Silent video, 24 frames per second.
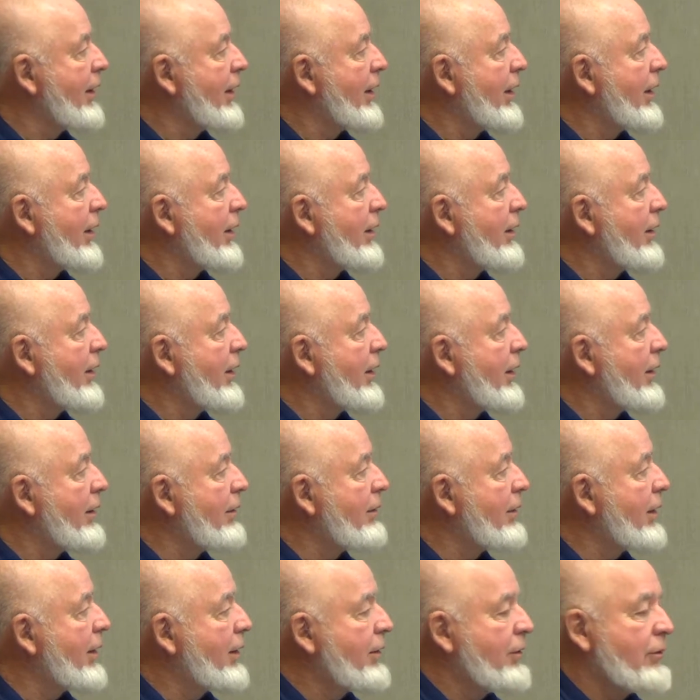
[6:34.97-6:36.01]
and
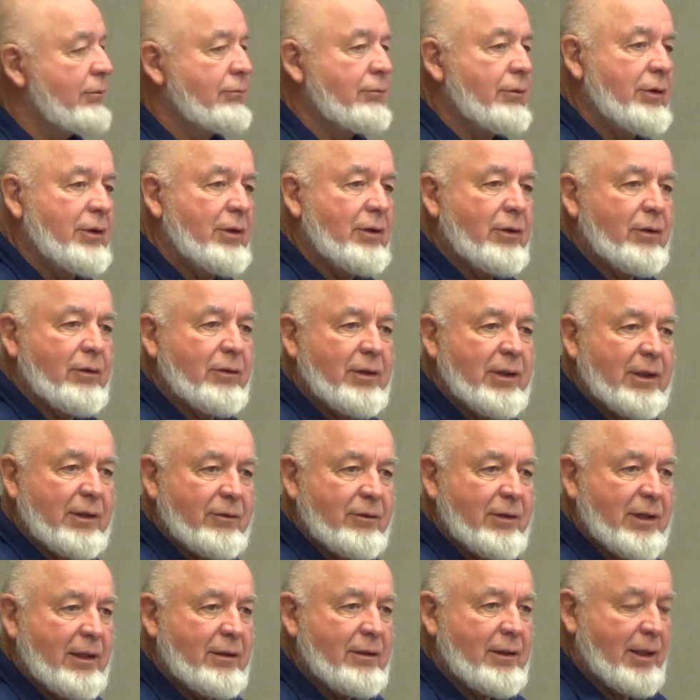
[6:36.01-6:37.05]

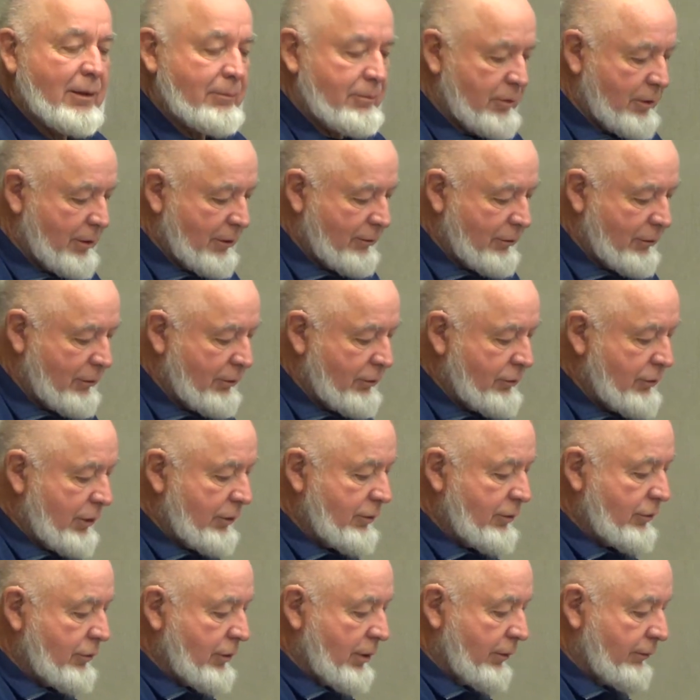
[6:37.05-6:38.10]
that type of stuff. So it's
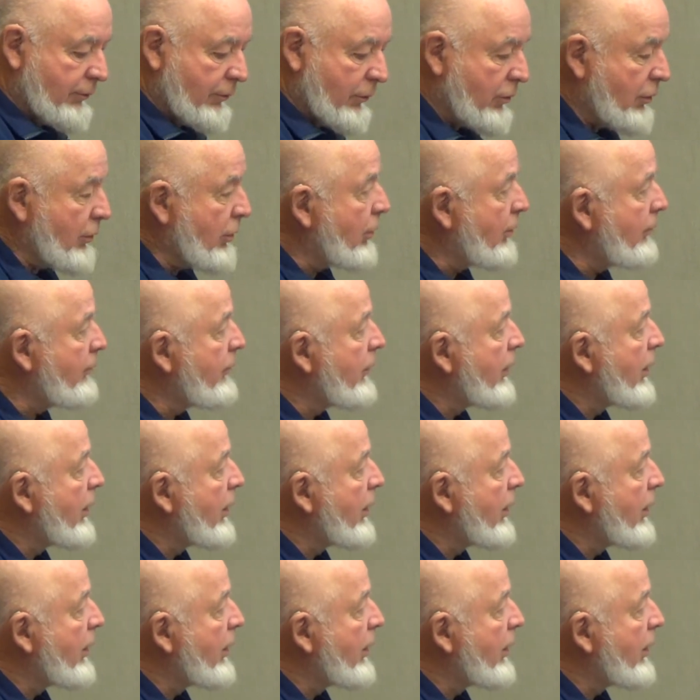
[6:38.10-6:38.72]
interesting. So